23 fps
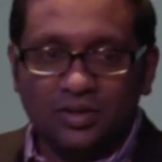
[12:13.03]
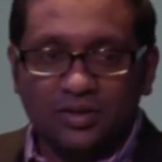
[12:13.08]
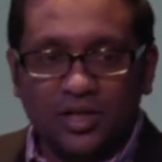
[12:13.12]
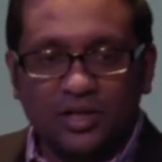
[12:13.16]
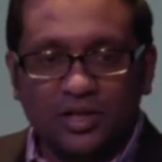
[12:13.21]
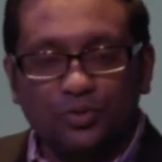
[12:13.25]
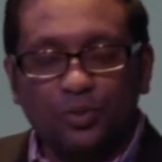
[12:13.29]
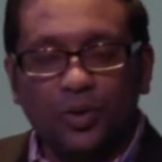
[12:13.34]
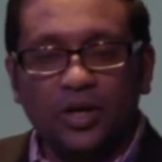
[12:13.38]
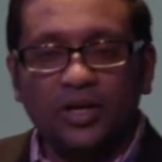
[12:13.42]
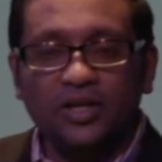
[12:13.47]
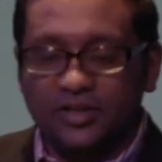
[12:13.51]

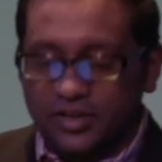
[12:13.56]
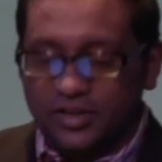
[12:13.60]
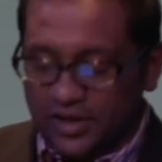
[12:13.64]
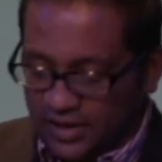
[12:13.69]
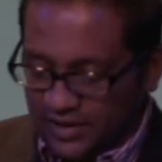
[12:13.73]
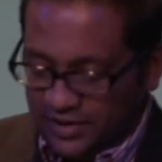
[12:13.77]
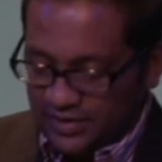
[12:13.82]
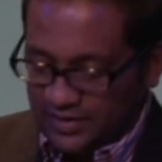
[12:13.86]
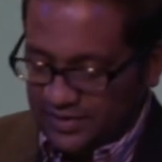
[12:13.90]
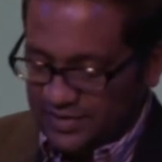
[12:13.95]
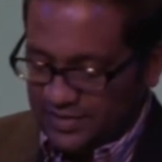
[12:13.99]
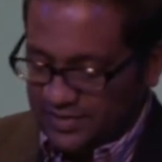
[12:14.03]
That's why it
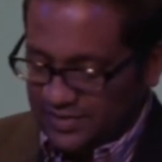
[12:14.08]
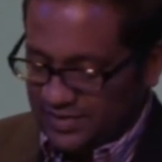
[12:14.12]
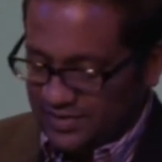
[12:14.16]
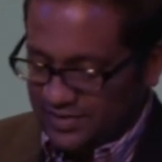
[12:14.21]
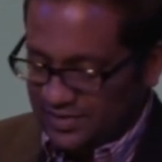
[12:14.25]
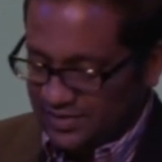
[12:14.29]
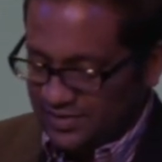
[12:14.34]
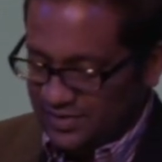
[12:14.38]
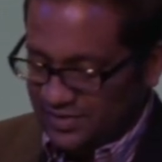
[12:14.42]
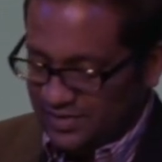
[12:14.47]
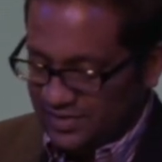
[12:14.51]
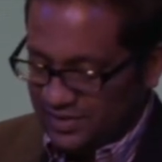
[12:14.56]
dies.
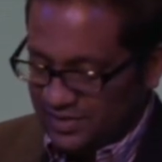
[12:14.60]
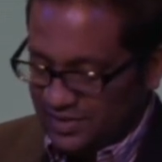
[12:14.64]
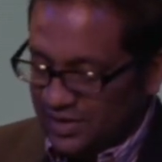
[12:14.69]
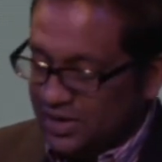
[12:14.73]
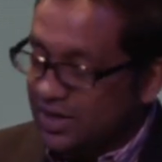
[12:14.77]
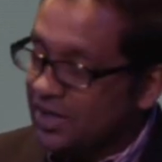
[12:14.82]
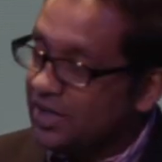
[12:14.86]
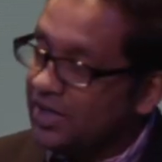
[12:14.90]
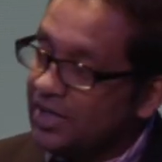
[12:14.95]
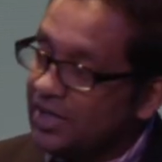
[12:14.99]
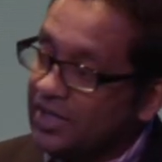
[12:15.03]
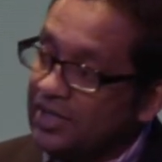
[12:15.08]

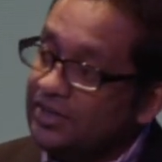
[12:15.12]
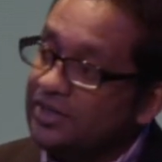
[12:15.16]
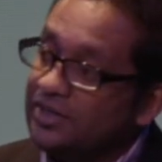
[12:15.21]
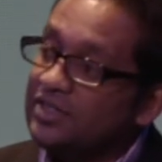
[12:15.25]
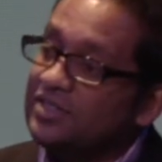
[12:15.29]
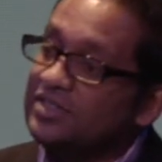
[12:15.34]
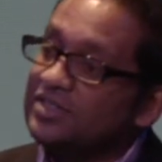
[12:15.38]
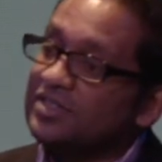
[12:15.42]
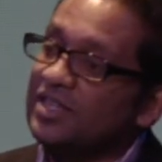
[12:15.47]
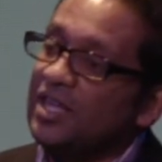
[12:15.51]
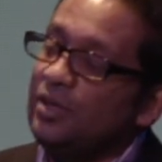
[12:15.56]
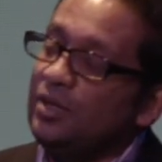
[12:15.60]
In the
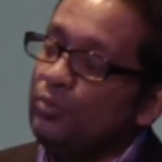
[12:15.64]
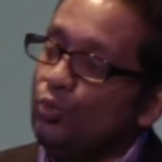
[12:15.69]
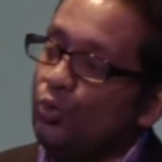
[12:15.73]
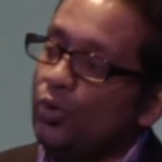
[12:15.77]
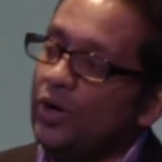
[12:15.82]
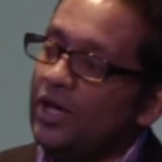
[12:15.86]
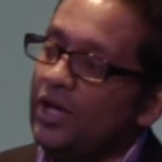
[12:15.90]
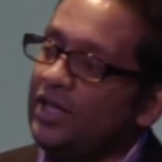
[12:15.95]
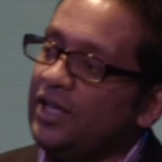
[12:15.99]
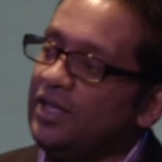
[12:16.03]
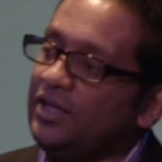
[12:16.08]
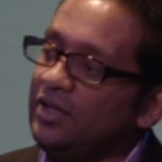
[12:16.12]
same
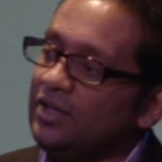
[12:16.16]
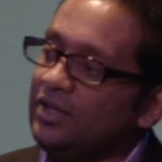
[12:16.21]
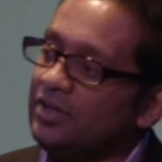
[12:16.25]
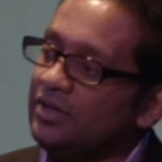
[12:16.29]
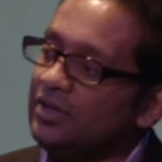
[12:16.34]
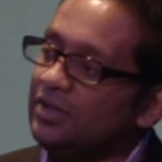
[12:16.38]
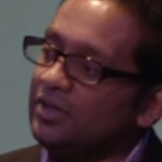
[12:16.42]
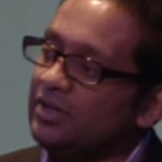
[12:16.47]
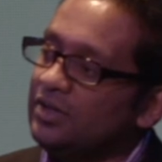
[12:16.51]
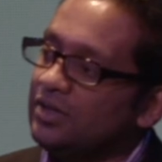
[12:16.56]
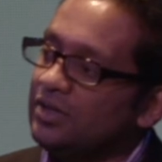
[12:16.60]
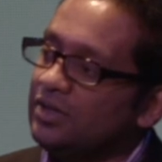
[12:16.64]
way,
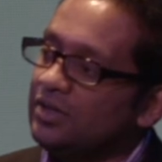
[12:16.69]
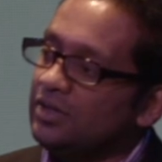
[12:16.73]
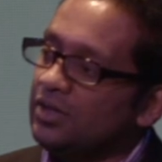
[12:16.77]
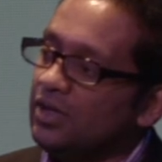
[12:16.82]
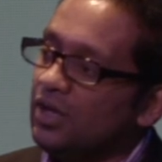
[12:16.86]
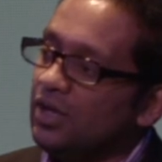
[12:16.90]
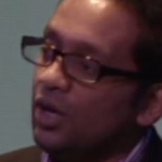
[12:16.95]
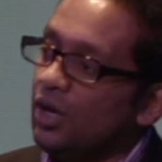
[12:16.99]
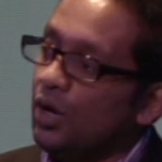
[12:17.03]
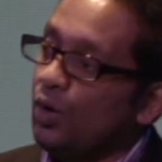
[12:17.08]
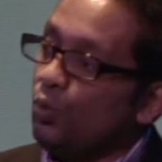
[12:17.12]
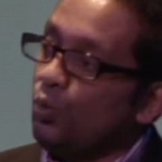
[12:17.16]

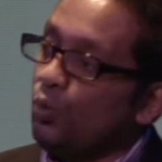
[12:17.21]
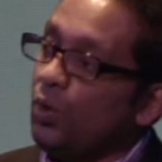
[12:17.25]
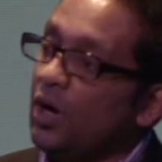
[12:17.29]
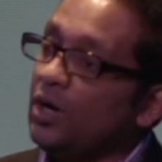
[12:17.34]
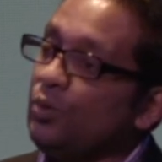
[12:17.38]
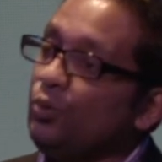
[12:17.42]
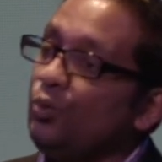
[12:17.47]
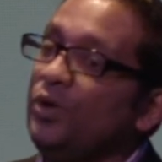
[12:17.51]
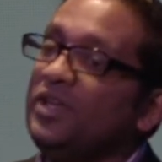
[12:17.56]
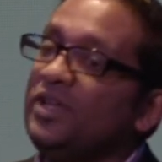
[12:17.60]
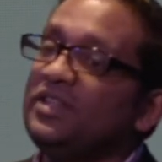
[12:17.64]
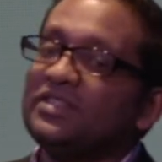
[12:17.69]

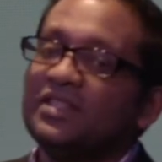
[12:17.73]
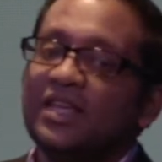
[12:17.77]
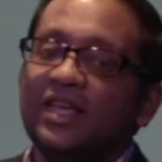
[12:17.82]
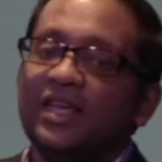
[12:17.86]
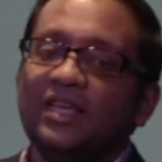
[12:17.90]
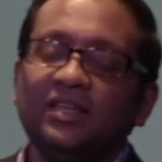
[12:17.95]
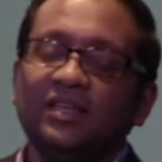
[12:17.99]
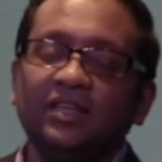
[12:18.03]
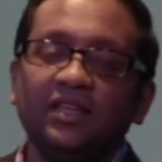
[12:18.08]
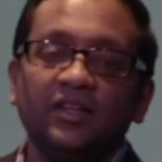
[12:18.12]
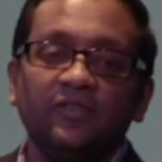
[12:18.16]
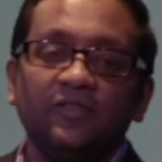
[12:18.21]
what we
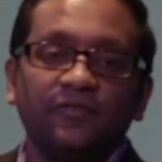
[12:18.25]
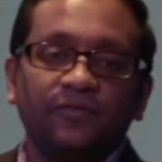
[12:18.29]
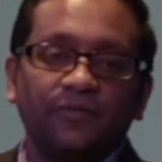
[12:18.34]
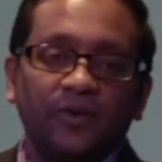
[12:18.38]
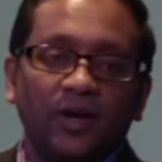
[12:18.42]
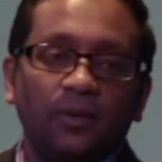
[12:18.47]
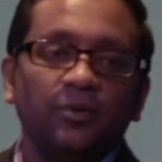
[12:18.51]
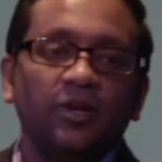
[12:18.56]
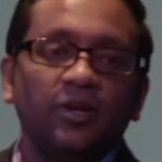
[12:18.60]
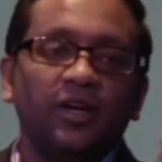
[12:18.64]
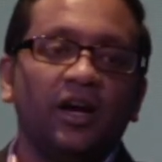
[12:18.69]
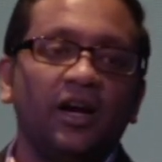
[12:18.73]
take in
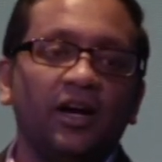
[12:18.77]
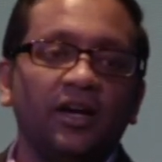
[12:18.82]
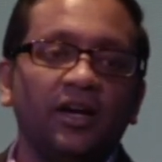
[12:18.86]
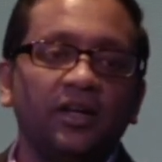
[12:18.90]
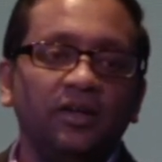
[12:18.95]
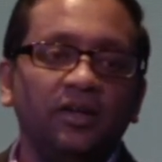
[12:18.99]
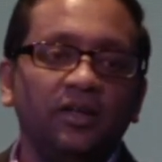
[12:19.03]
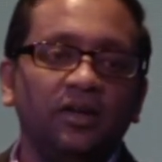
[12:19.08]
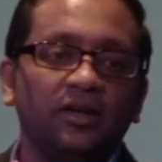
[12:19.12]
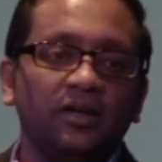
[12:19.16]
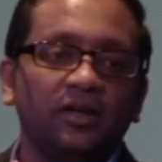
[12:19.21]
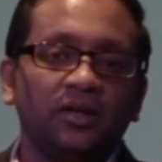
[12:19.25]
from
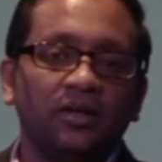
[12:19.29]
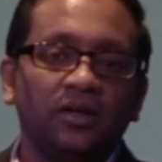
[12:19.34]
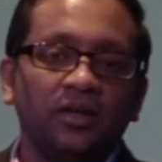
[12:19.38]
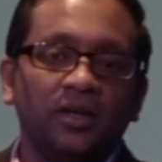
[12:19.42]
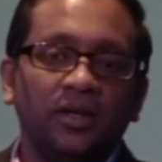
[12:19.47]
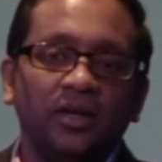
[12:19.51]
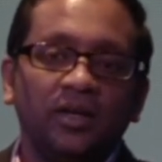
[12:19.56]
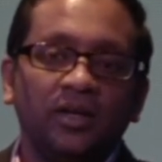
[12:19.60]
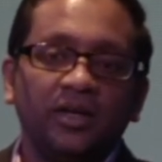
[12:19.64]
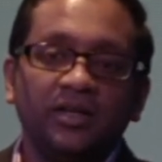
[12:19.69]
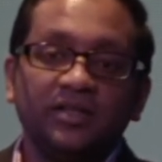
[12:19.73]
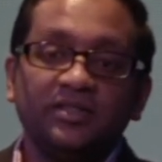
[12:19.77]
God
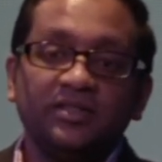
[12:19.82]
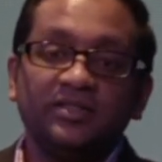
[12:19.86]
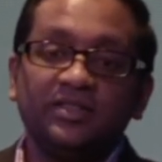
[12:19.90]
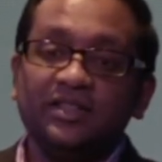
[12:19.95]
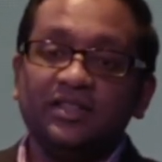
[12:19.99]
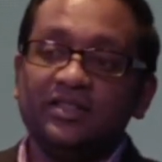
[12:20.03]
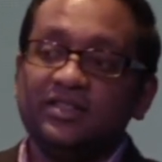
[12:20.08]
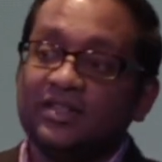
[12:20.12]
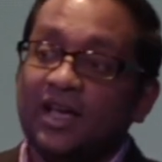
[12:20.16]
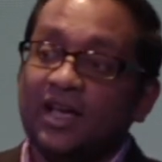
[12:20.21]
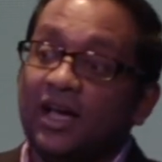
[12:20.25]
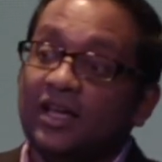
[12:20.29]
is
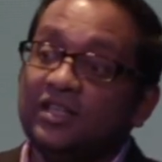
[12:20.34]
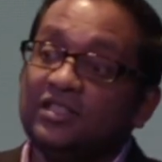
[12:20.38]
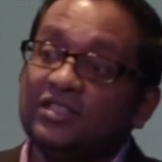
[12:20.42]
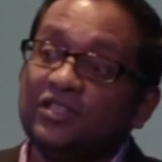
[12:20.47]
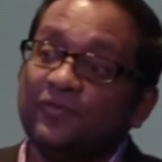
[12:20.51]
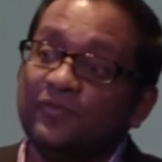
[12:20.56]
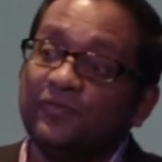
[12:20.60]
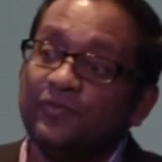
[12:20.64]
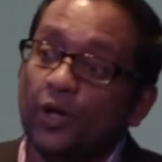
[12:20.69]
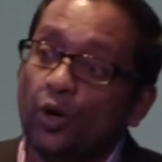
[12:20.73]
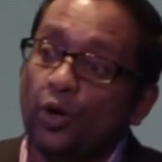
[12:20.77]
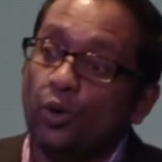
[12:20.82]
designed
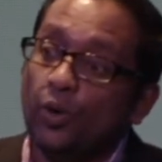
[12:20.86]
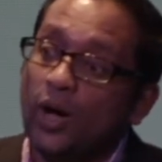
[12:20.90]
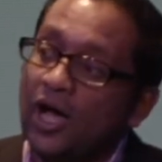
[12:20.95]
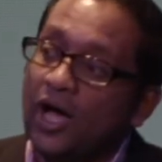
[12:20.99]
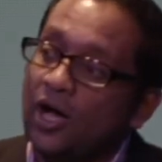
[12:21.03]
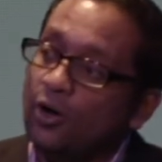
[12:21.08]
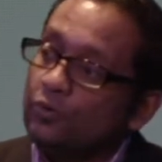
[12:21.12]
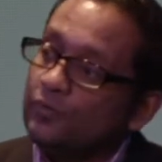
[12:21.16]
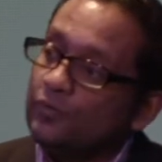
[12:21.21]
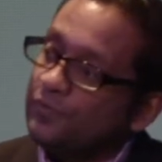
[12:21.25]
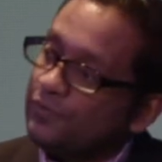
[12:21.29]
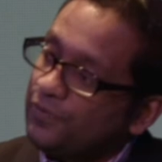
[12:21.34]
to flow
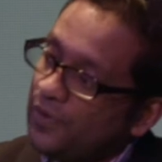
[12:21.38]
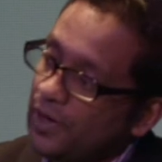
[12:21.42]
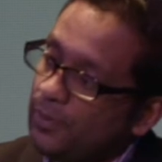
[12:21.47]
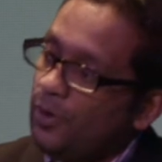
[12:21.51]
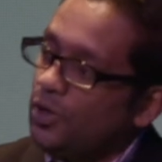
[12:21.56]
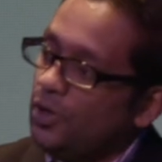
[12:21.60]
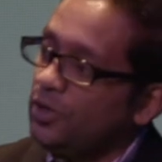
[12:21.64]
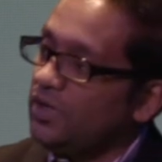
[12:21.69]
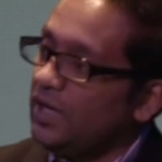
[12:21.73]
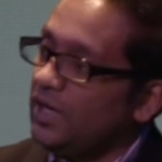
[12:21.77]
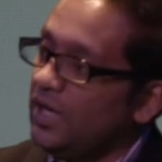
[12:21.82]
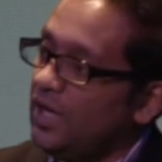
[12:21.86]
out from
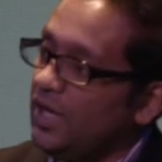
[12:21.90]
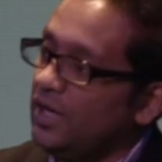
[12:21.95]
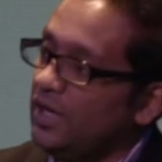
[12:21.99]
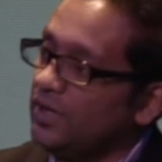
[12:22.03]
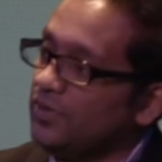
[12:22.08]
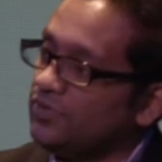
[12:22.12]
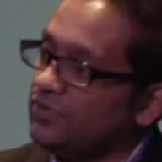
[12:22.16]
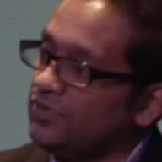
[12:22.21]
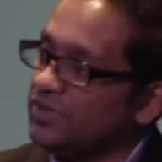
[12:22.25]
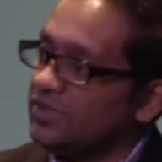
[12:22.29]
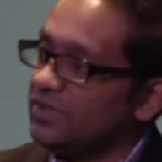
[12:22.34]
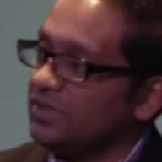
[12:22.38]
our
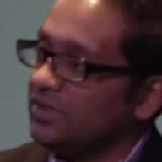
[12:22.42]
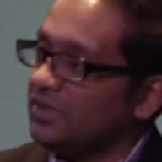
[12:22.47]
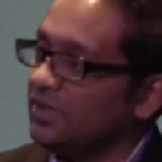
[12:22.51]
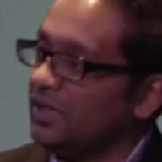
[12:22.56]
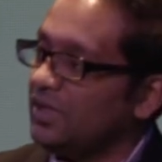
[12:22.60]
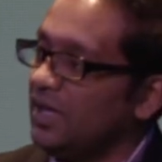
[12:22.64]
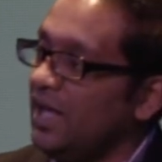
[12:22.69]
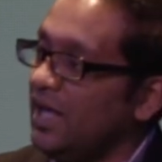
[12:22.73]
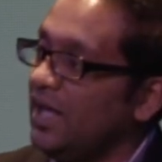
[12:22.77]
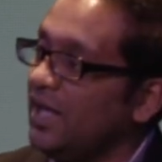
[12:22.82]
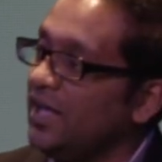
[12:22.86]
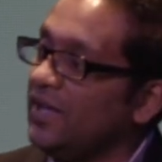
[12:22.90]
lives.
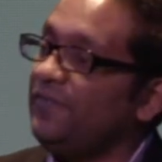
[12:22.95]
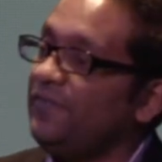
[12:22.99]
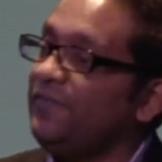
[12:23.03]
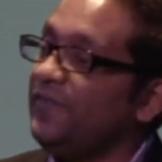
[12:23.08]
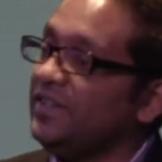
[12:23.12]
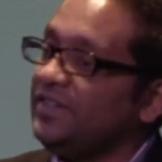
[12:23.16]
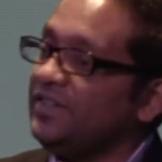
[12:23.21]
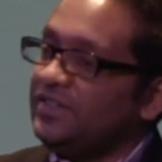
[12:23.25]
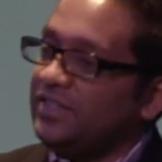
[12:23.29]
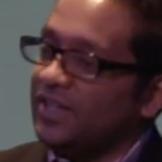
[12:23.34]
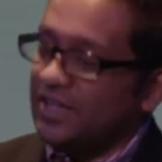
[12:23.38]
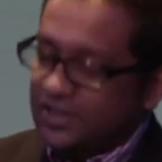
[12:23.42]
If
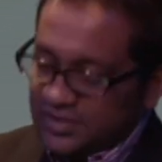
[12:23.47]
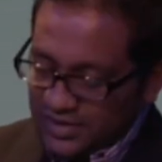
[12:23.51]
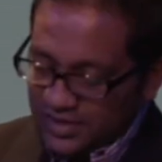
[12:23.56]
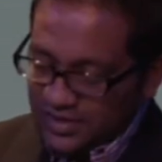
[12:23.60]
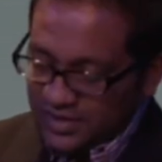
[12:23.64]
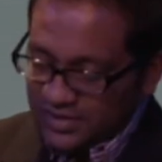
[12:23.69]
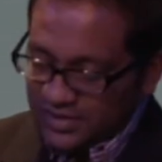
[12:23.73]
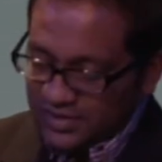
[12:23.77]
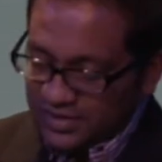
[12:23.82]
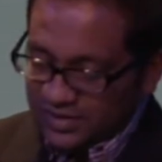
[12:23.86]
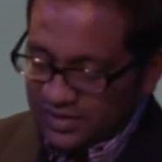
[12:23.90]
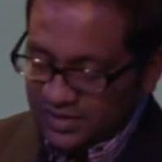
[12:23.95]
it
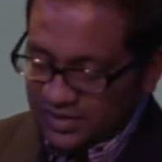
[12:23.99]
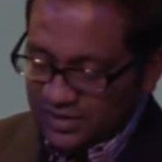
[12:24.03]
doesn't,